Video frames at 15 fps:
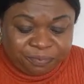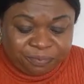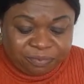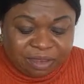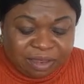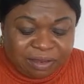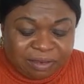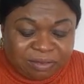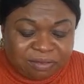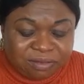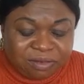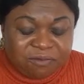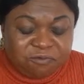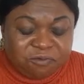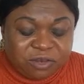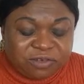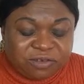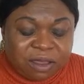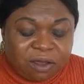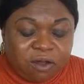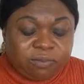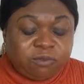Then the
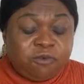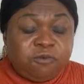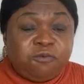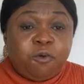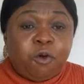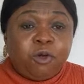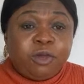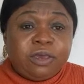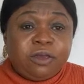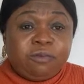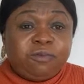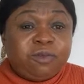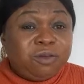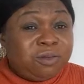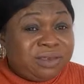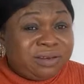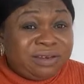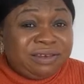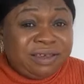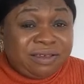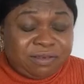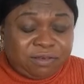visa up to 3
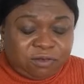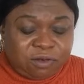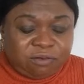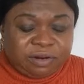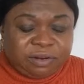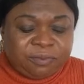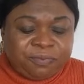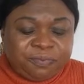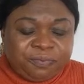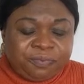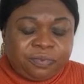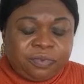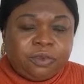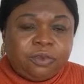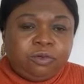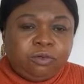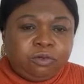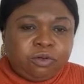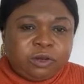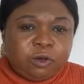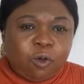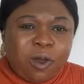years, sorry, you will
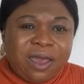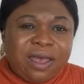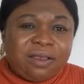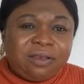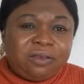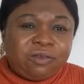require